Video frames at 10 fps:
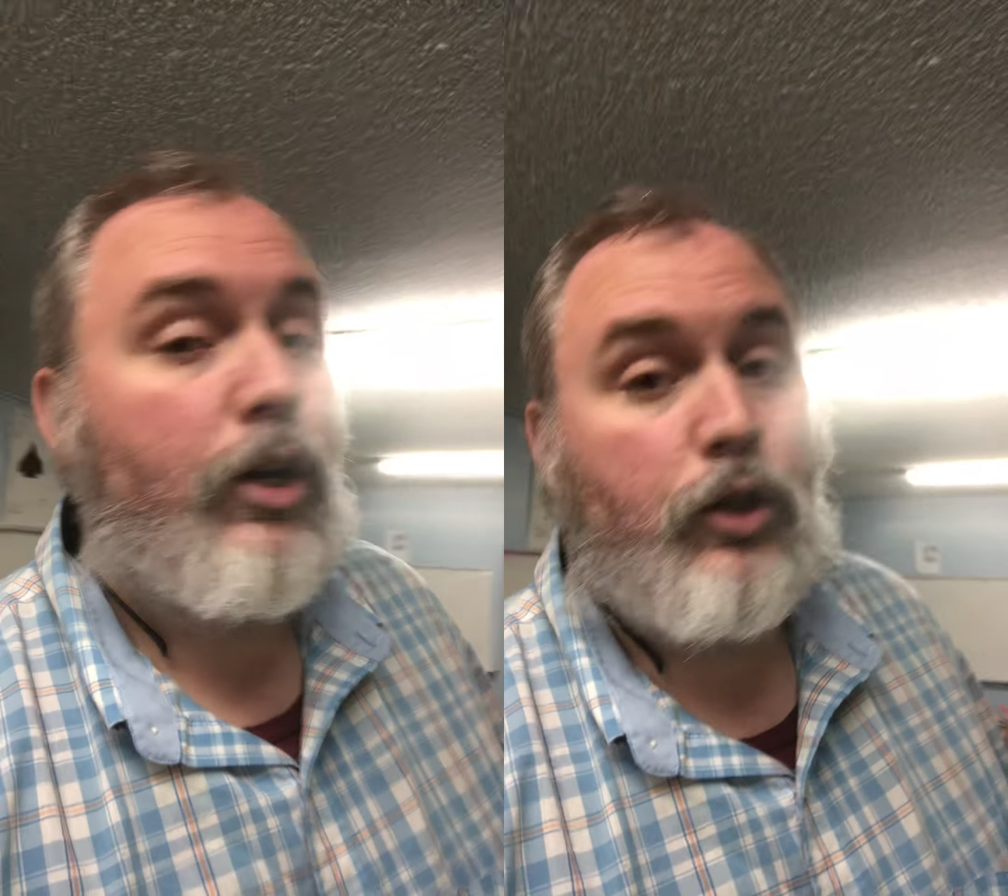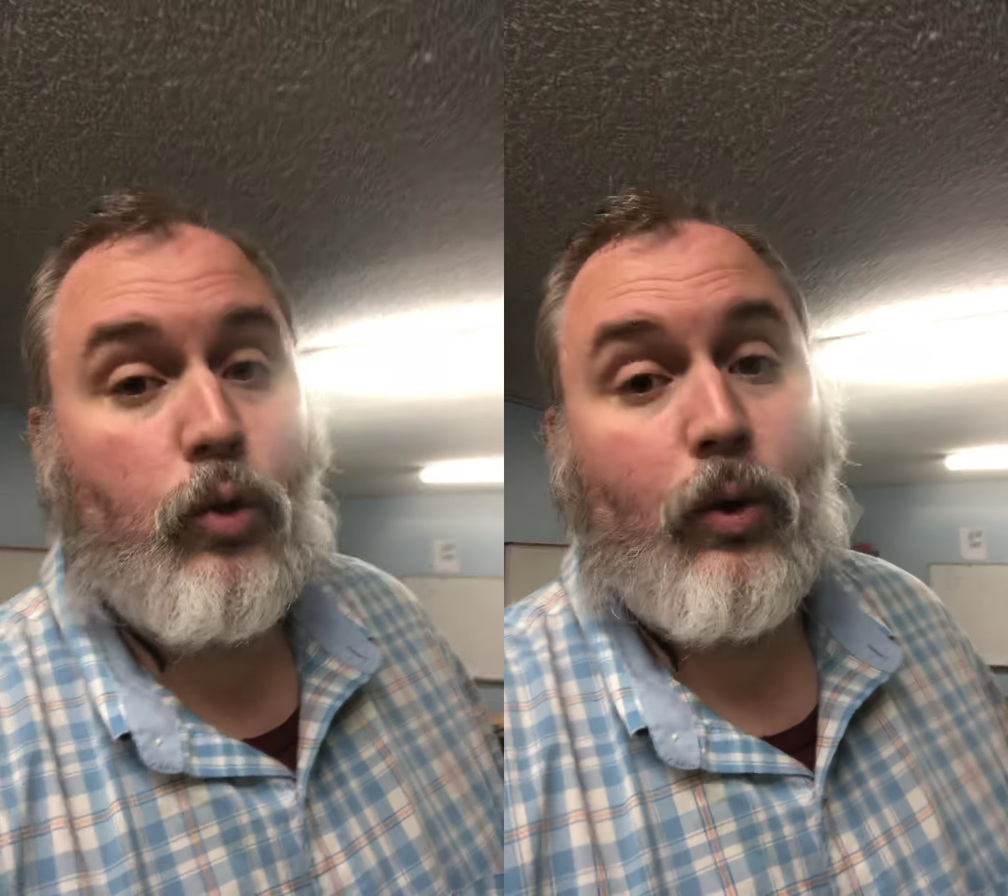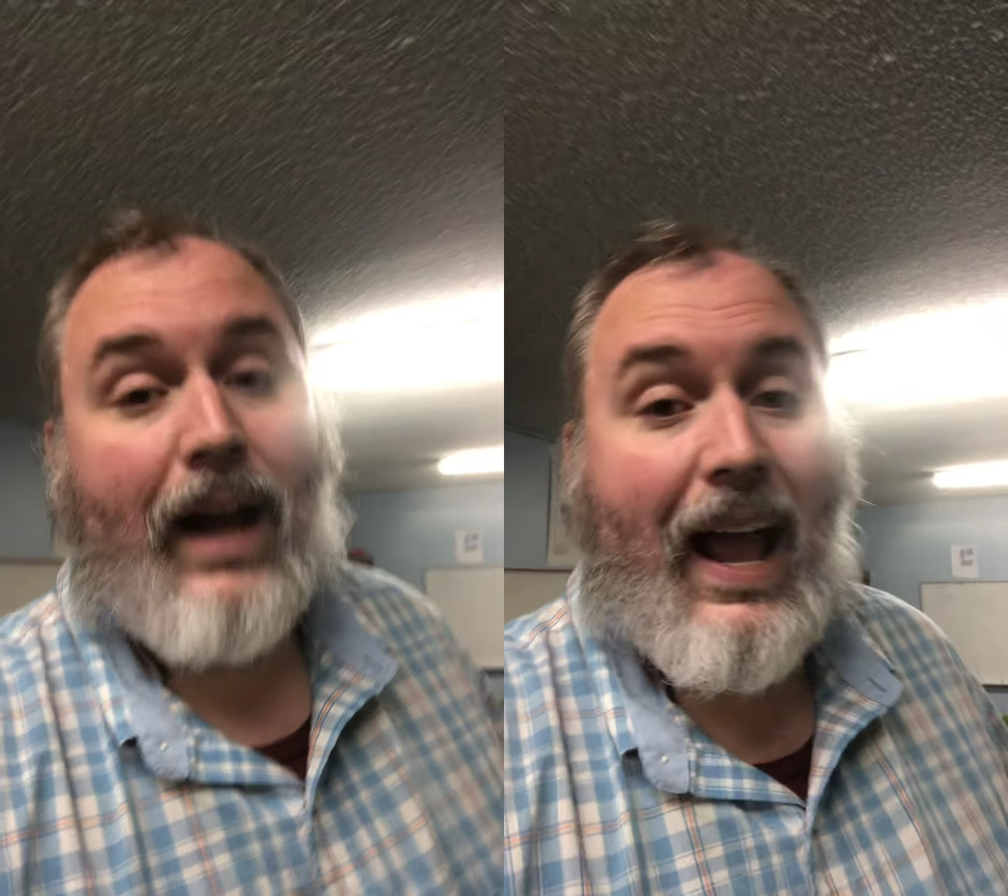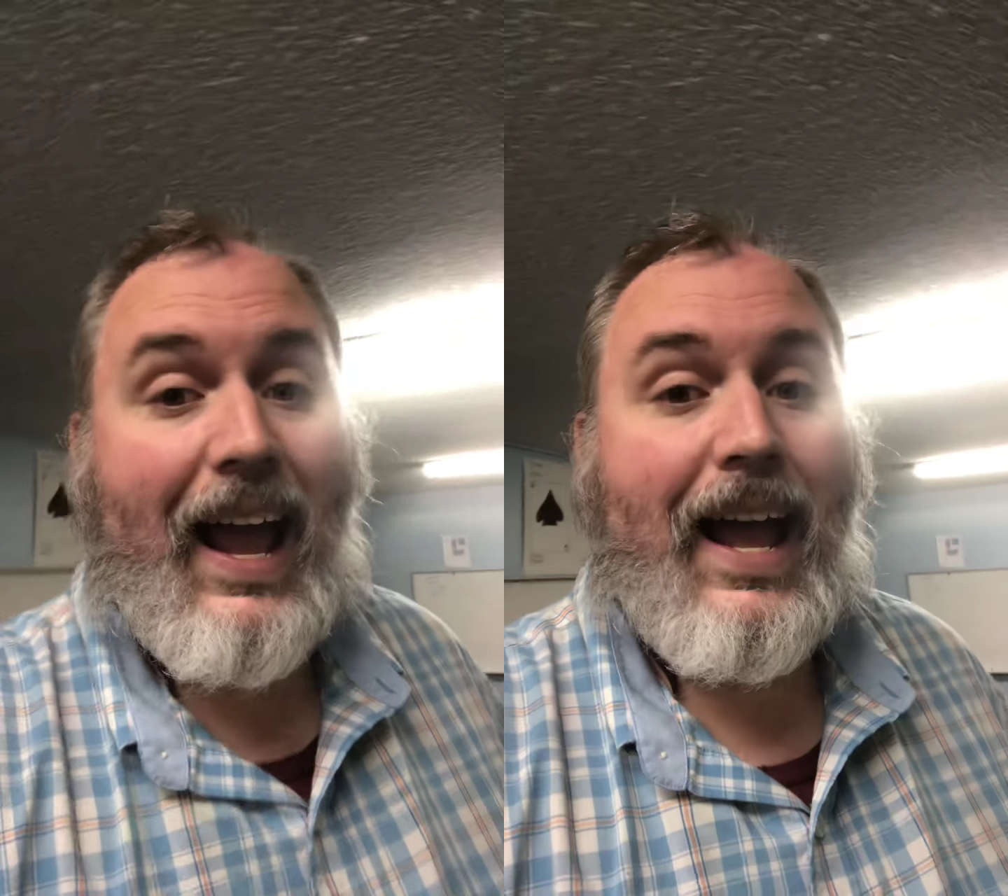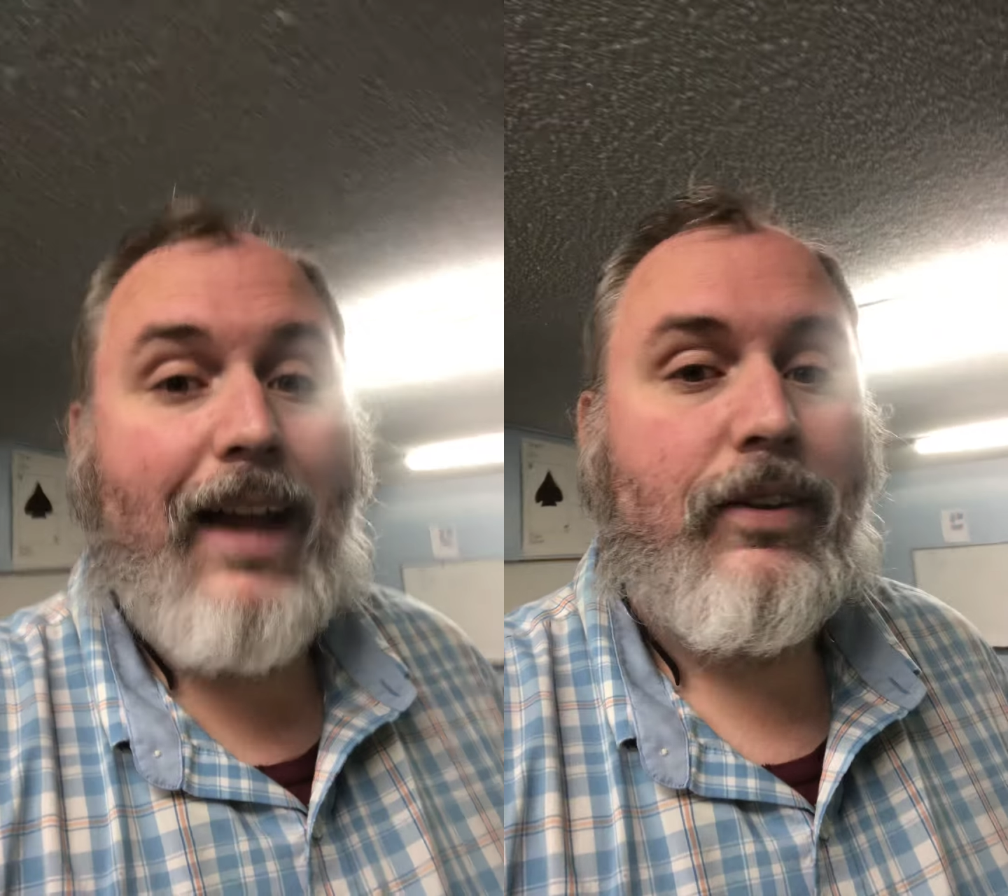you're
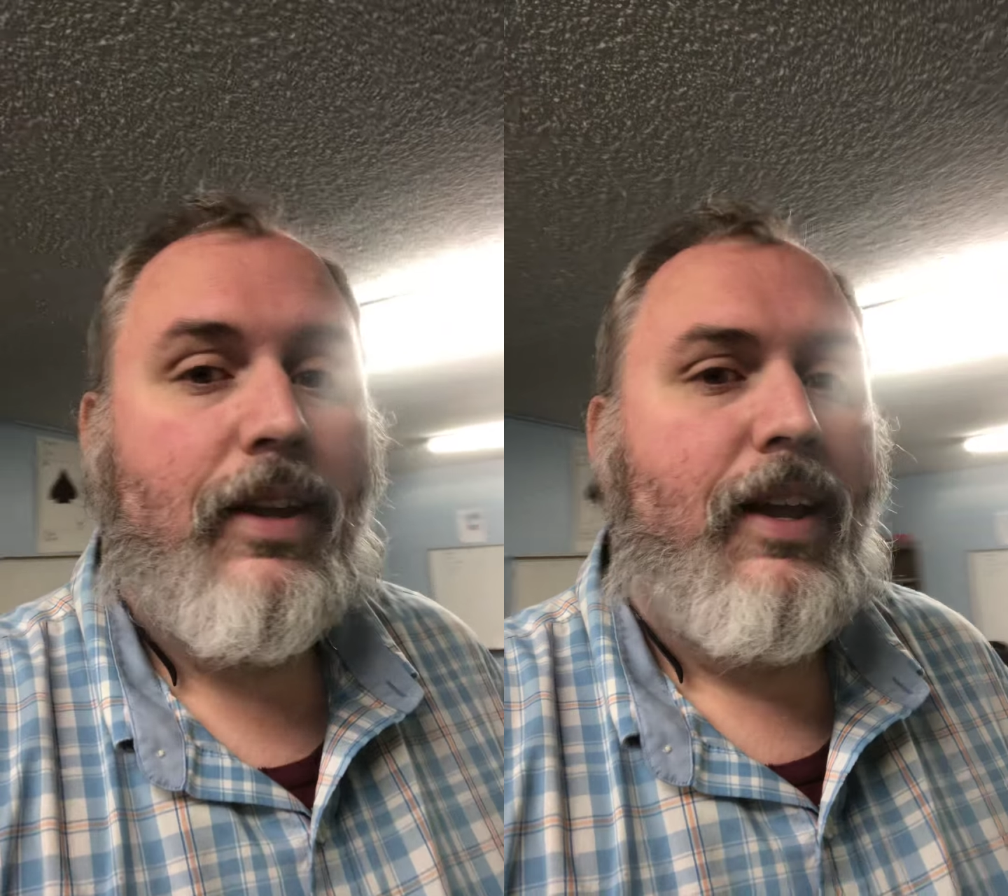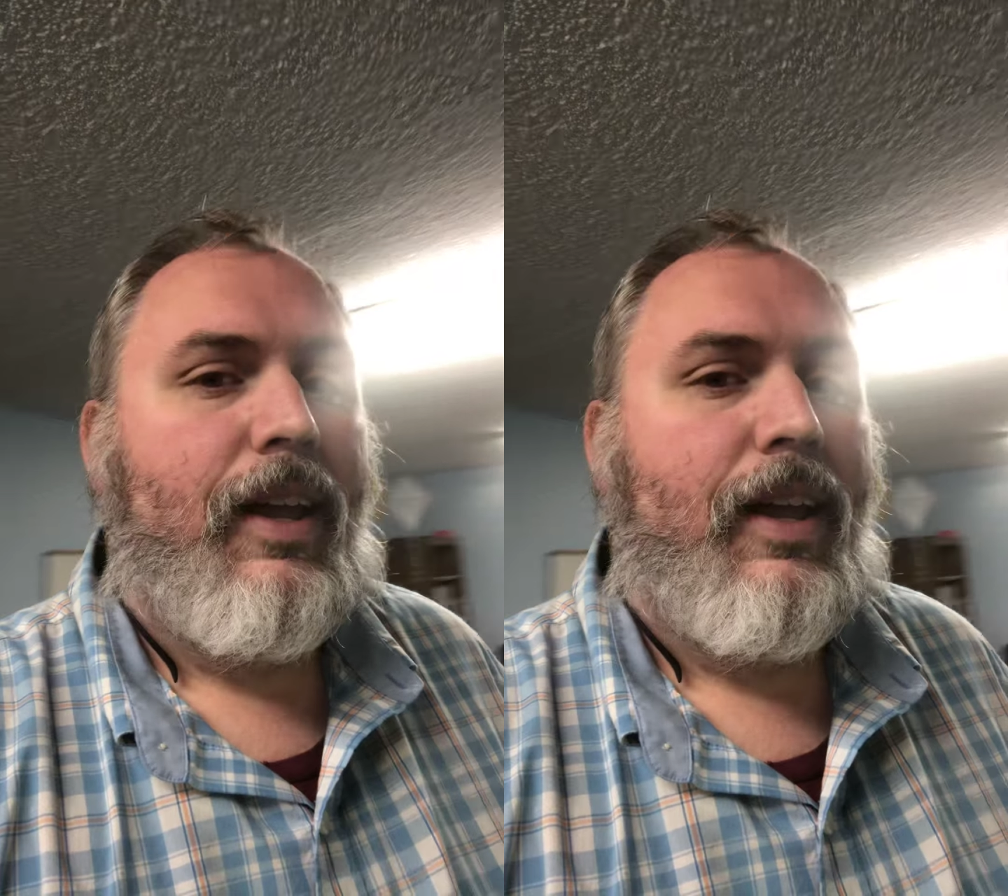at,